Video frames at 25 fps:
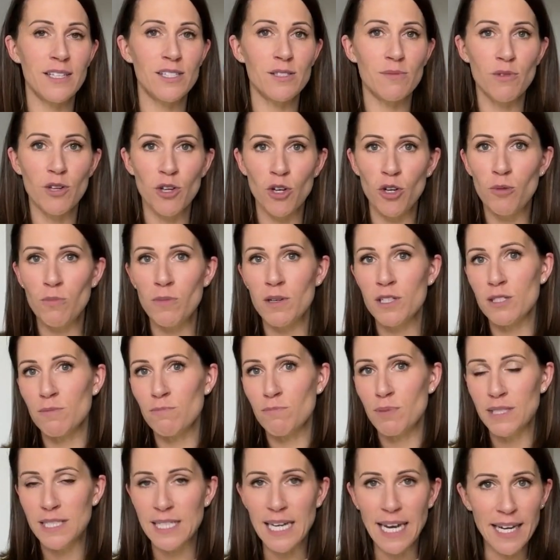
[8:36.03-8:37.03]
some kumara, some
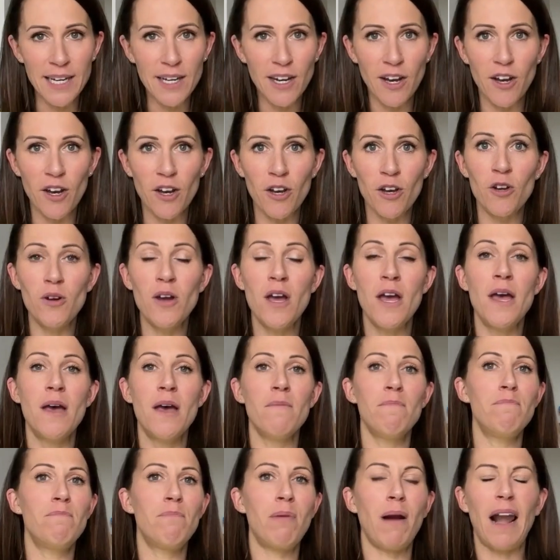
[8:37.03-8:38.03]
potato,
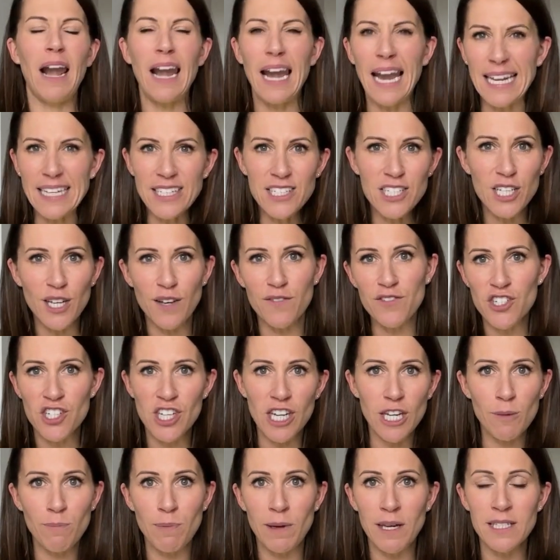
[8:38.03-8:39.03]
plenty of
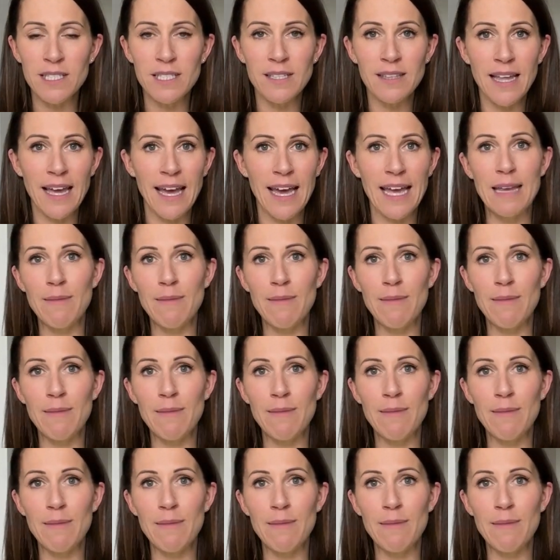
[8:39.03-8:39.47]
chickpeas in there.